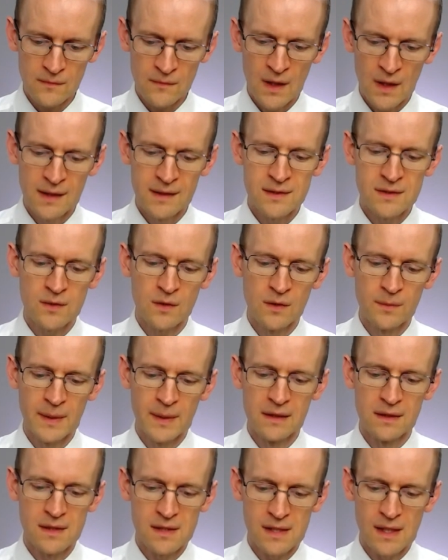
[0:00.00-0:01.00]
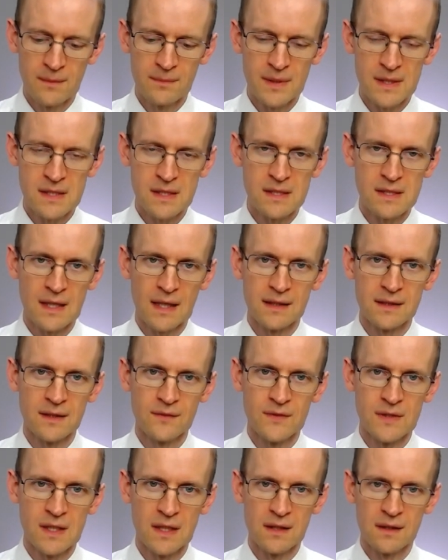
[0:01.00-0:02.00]
and it's got to be in the same business
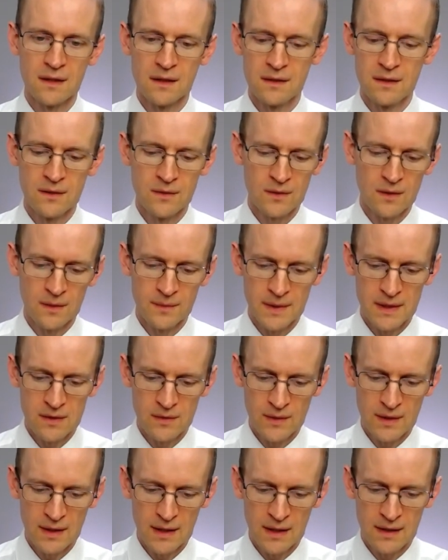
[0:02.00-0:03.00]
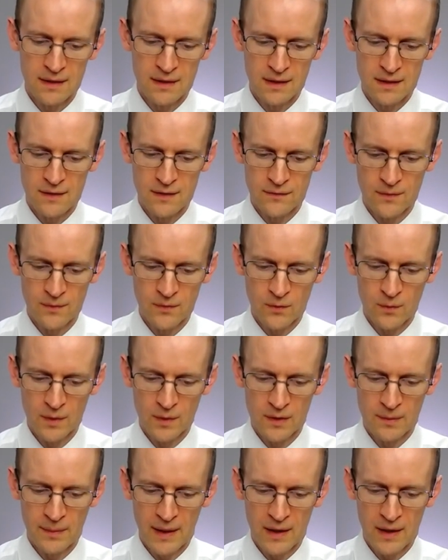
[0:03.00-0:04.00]
activity. You can't be doing anything different from
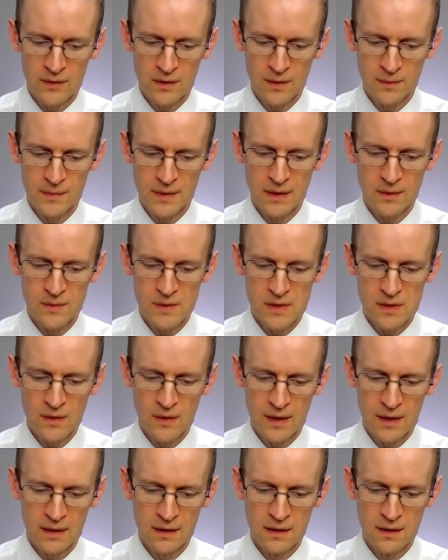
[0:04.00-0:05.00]
what the parent company was doing.